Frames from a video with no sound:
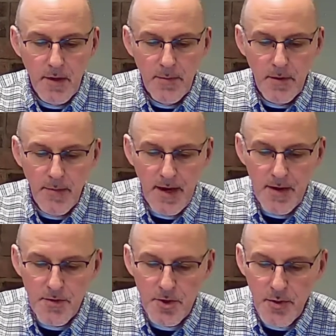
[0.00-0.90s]

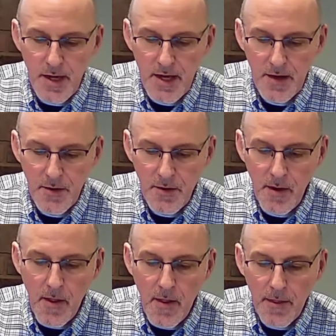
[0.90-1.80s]
prepared to enter
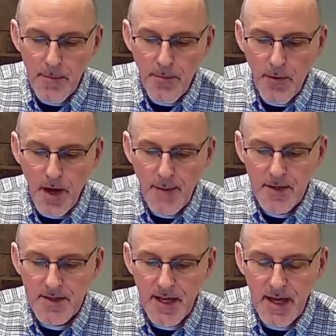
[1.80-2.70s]
the
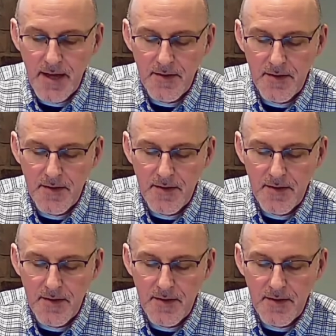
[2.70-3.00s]
promised land,